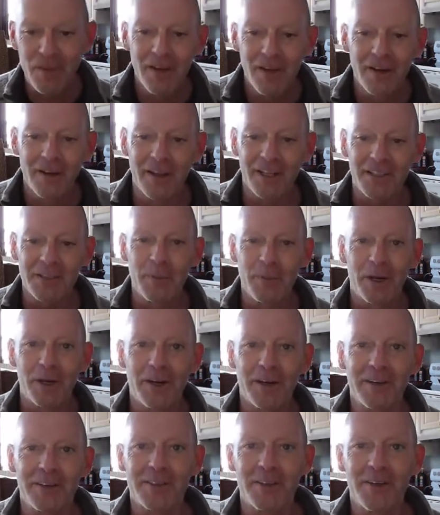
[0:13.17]
That's
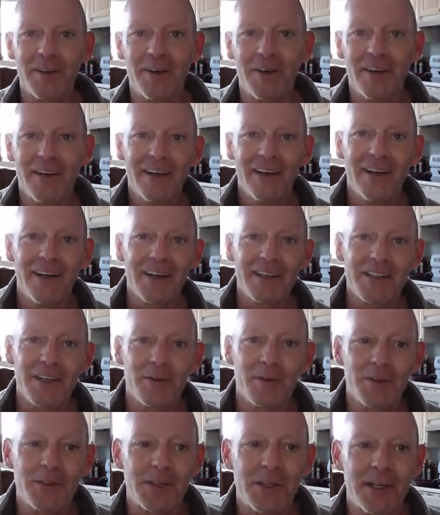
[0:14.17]
better. So as I
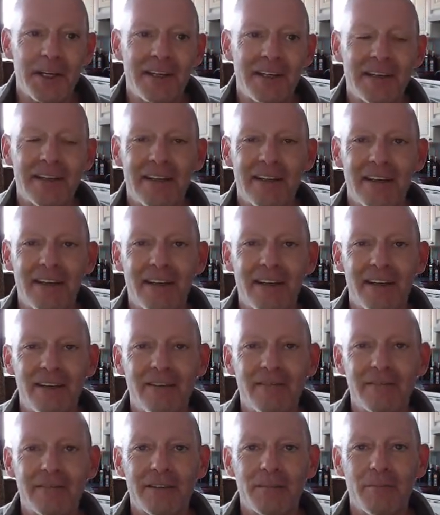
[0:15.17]
was saying, uh,
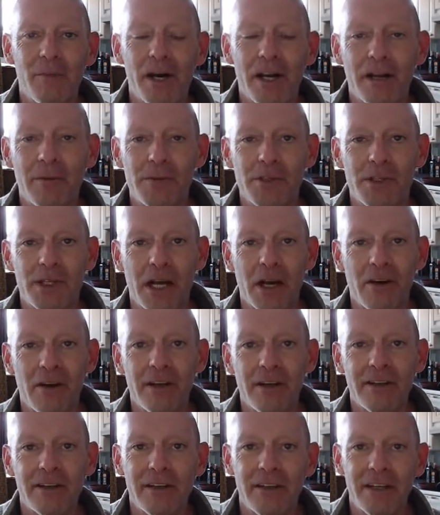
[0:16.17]
my name is
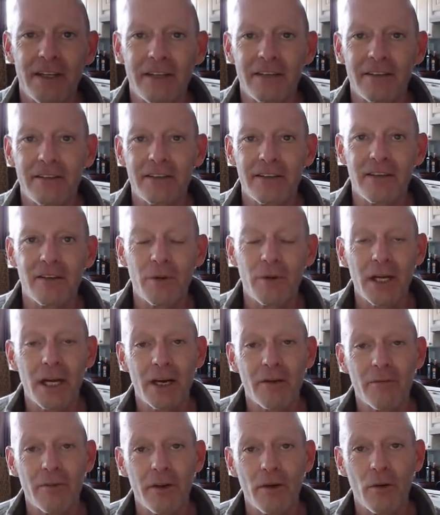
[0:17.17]
Garhen and uh, we
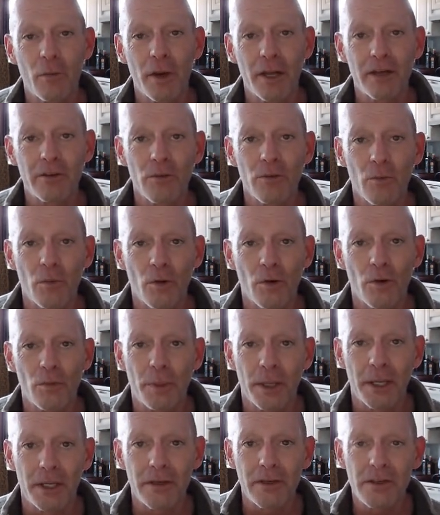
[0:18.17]
have the Awaken the World
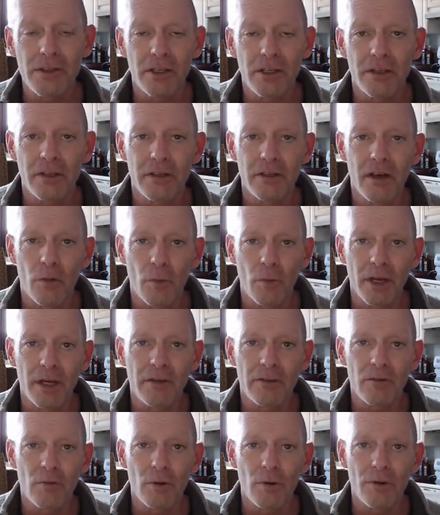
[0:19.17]
page and
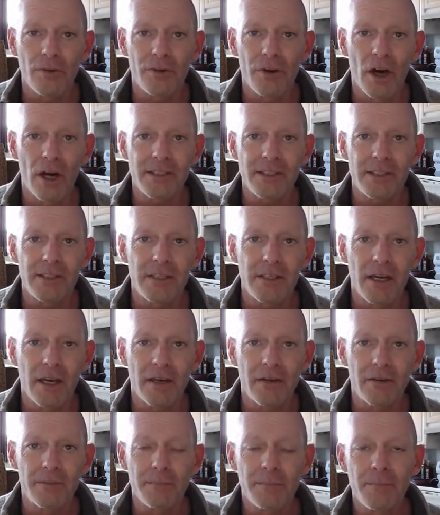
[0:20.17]

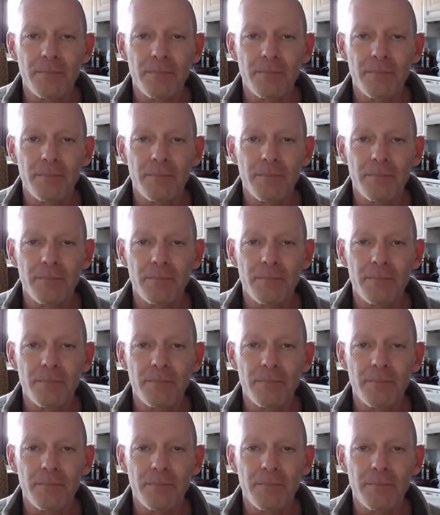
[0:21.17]
awakentheworld.ca